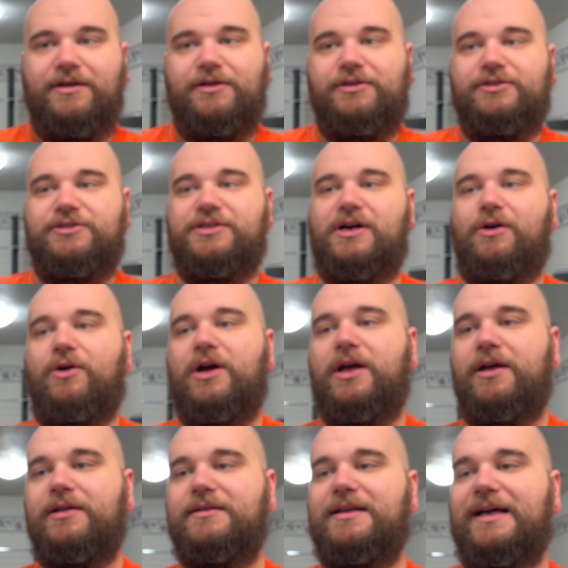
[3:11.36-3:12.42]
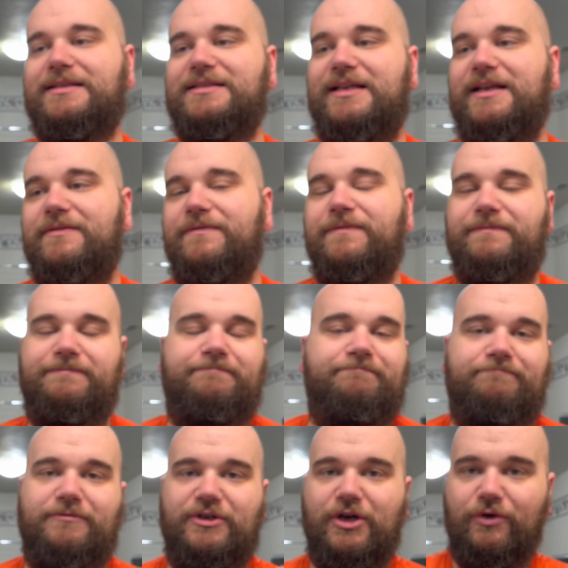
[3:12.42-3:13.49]
So not to
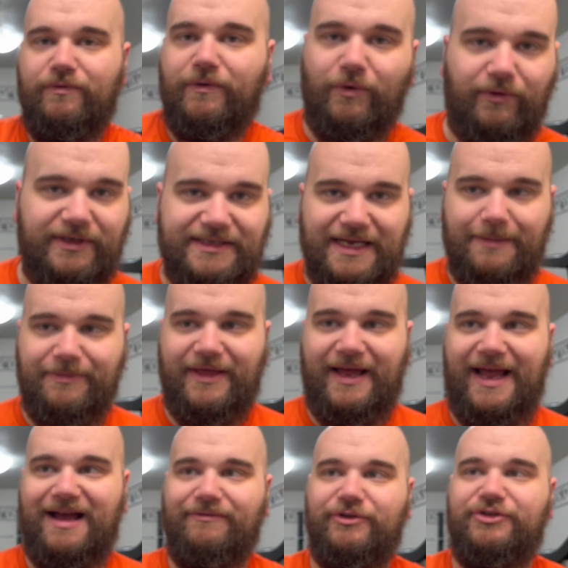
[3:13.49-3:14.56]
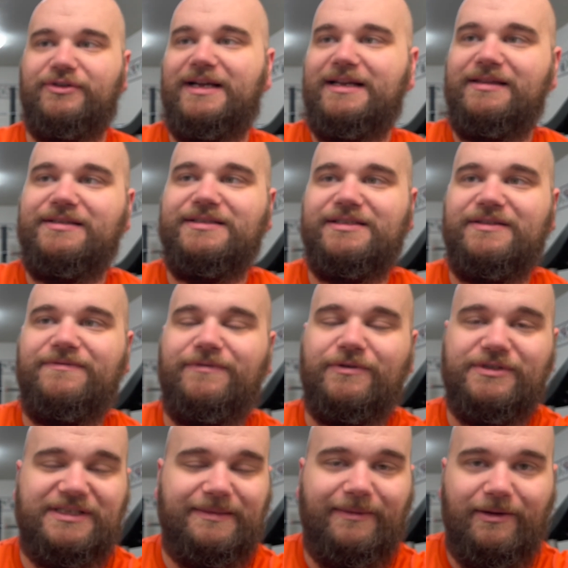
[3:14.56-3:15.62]
go full in depth, I haven't tried it. This is the
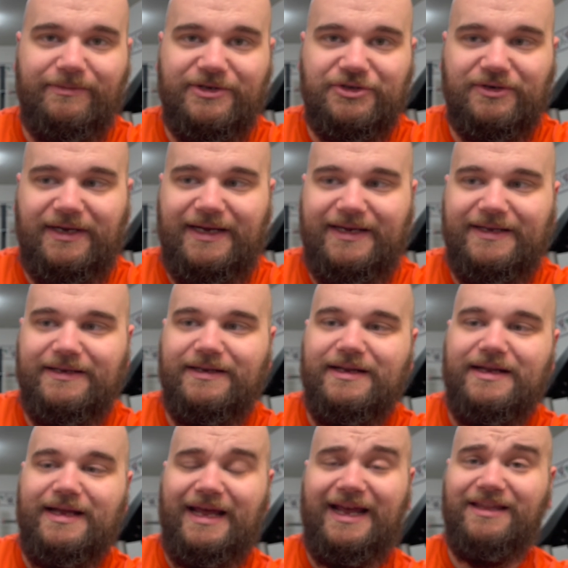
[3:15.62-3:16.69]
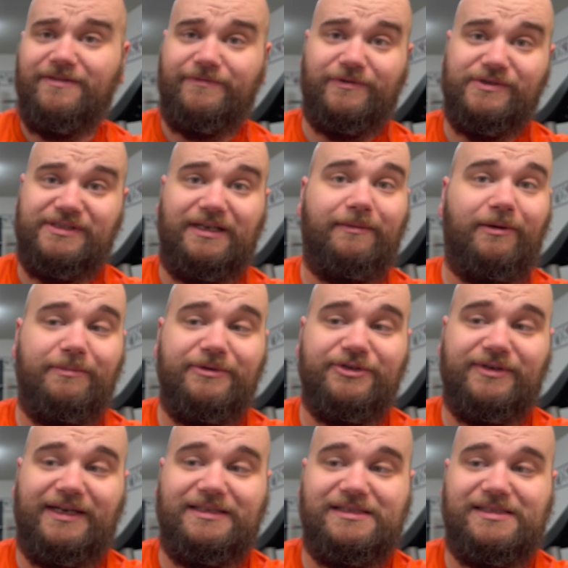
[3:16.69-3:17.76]
first time I'll be trying it and the first time I'll be
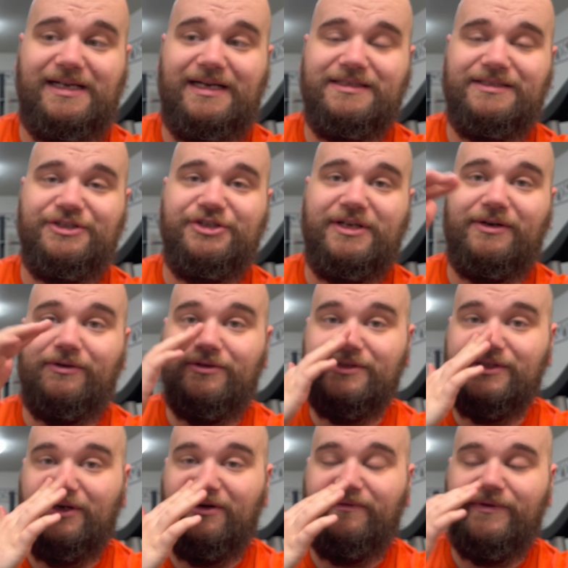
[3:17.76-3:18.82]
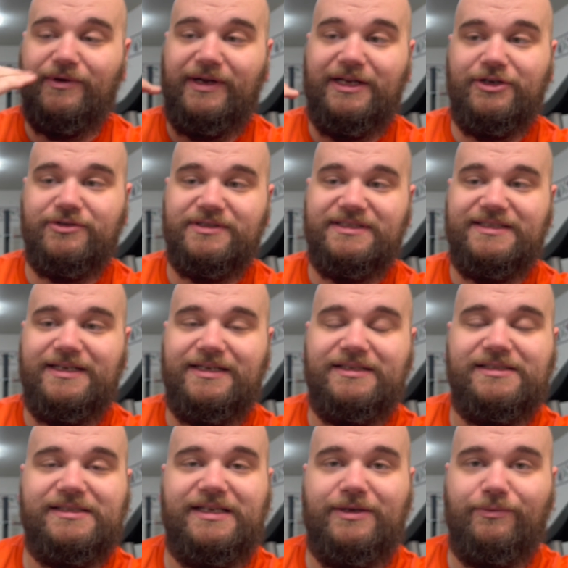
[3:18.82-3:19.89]
trying Size in general. So if you're interested in
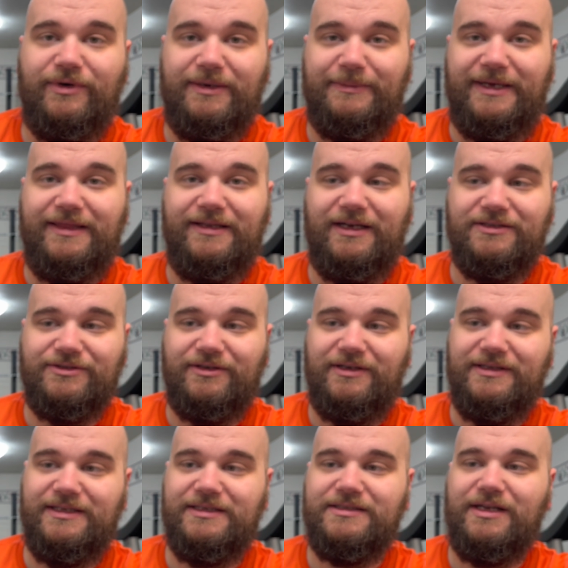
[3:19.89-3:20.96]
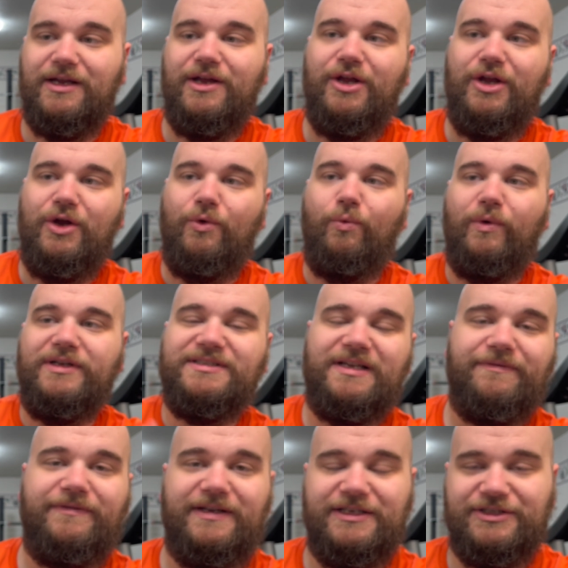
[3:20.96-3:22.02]
seeing what my thoughts are on this, once I
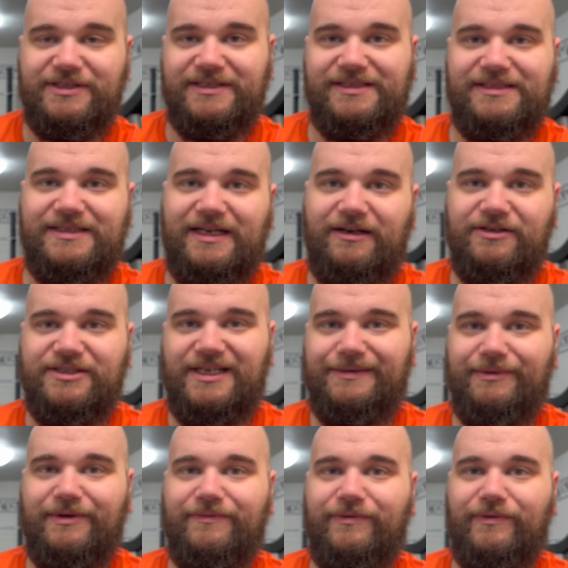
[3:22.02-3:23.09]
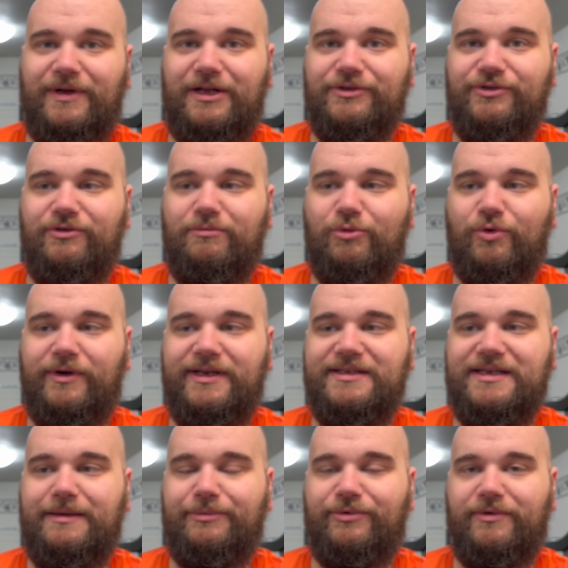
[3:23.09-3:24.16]
finish this entire tub, I'll do a more
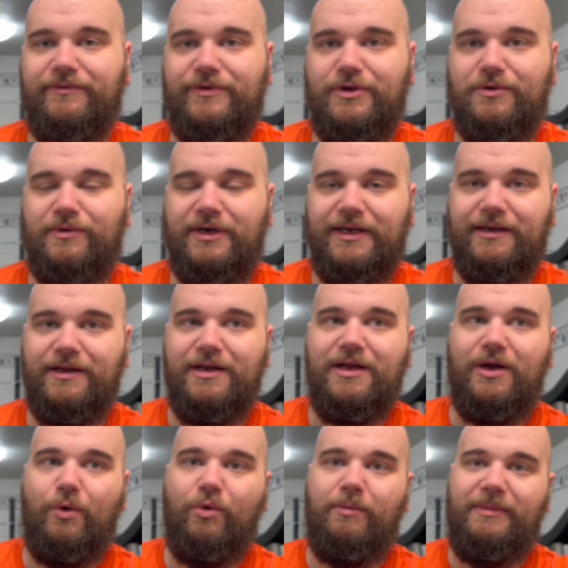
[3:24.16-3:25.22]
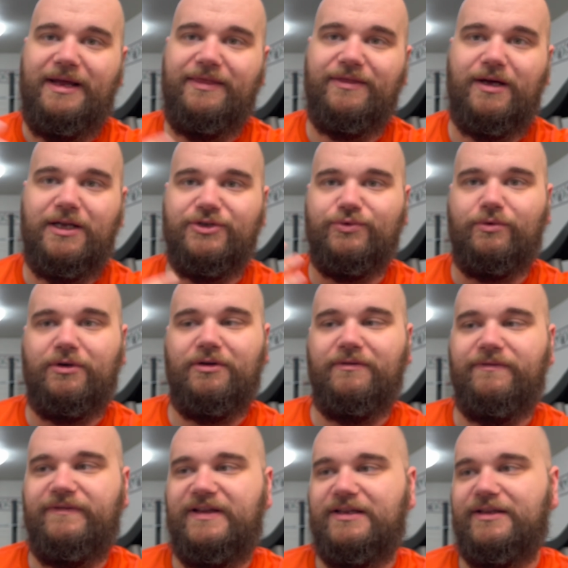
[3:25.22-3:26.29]
in-depth review on what my thoughts were
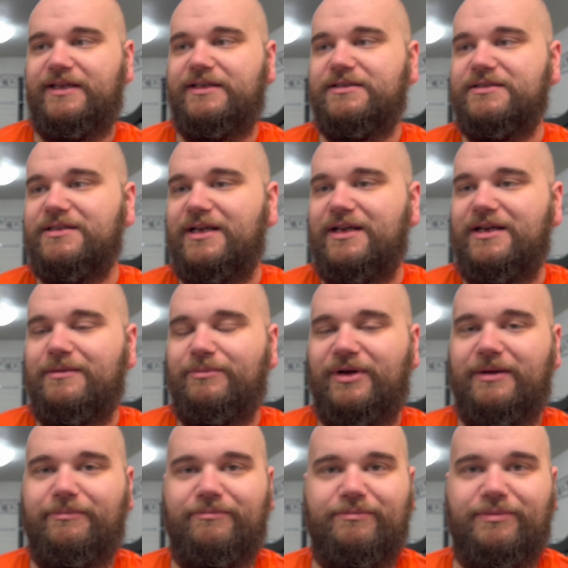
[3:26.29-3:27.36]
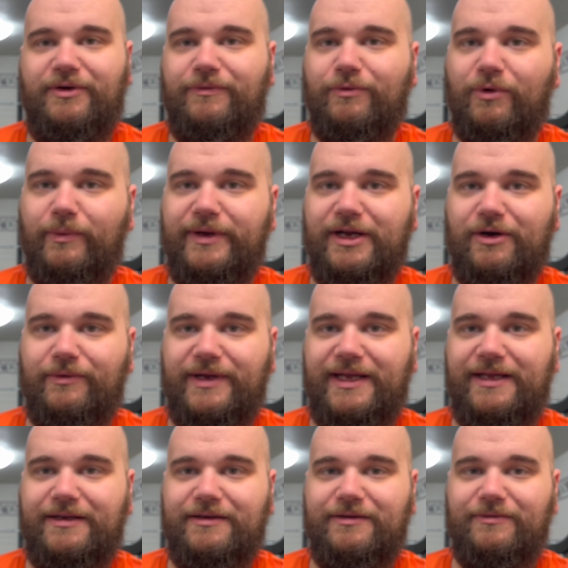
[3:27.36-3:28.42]
and feelings. But before we
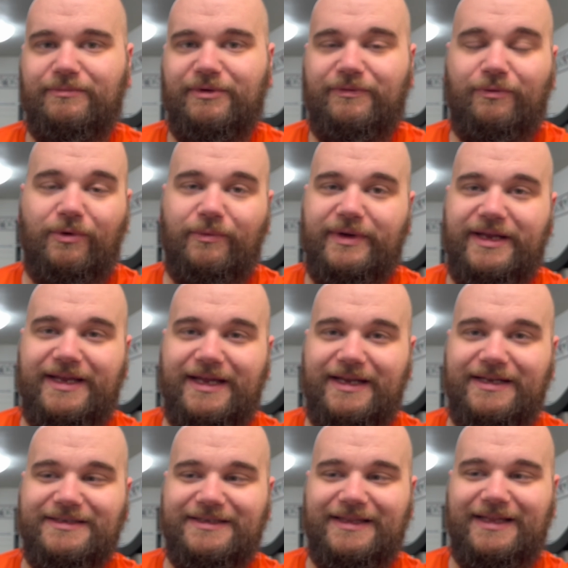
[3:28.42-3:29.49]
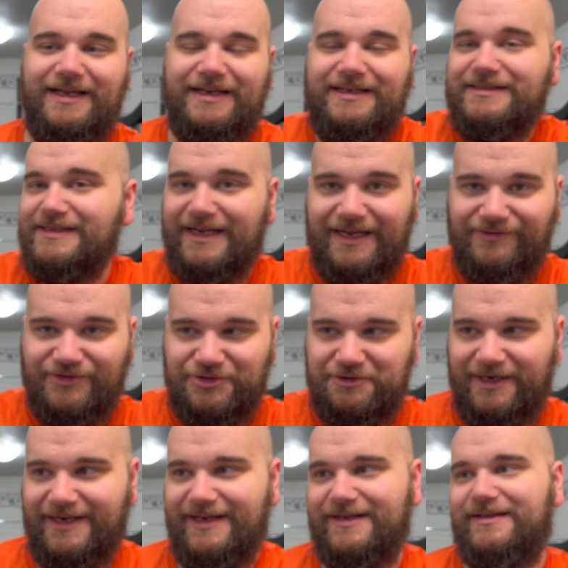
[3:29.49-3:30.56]
get into that, because I haven't
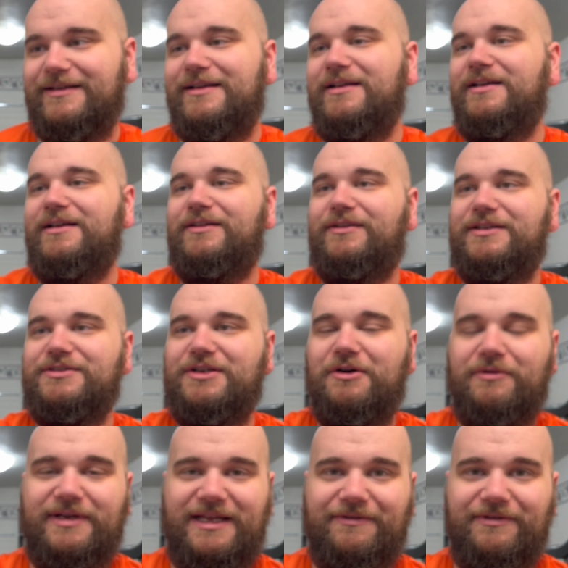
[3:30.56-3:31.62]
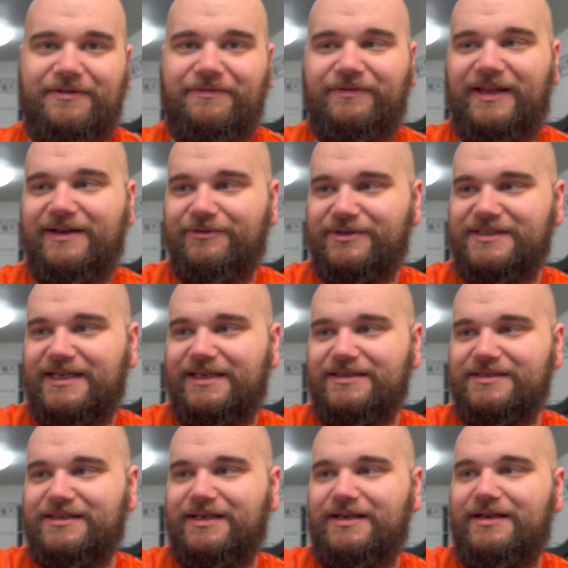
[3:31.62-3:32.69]
tried it, let's go and give it a flavor
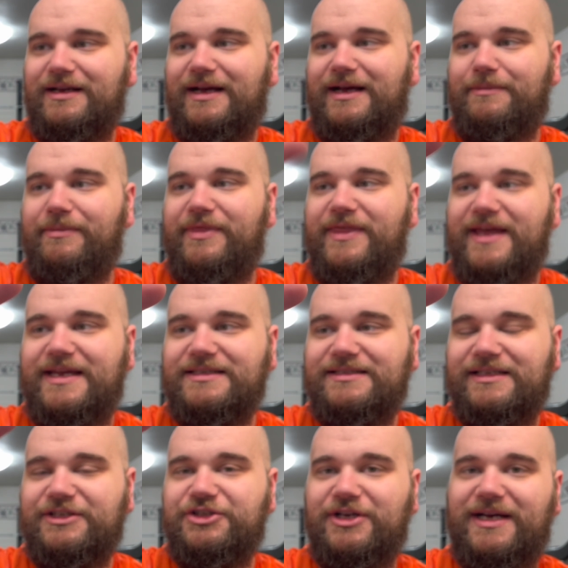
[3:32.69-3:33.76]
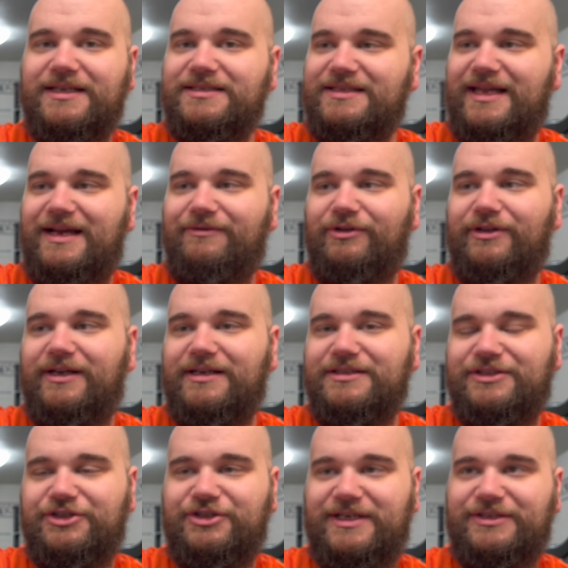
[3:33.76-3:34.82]
test. They have a lot of
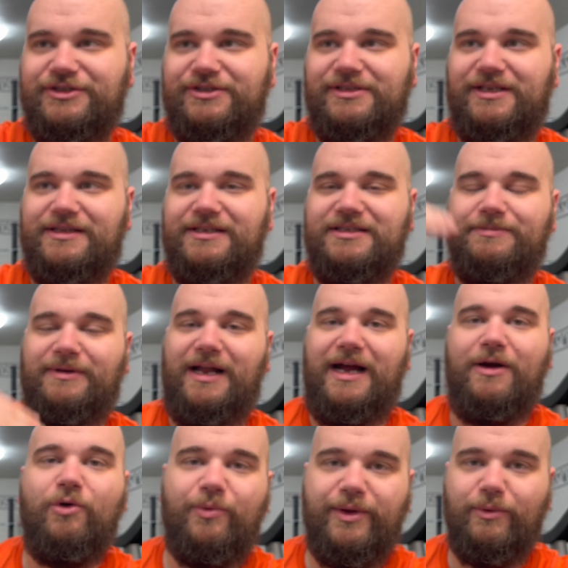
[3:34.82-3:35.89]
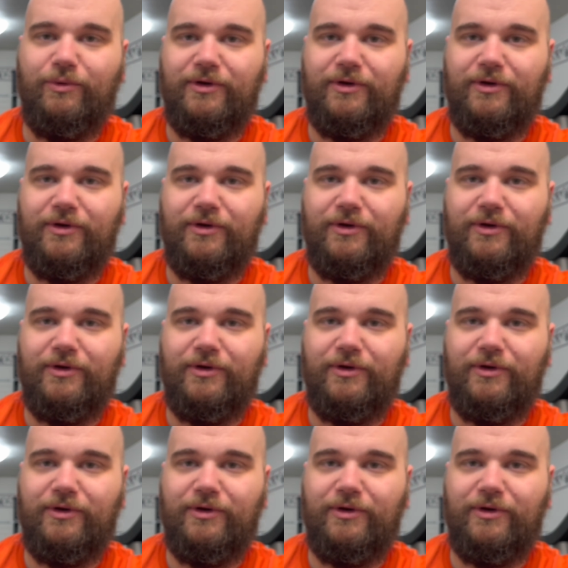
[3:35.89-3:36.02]
suggestions on this, but I will be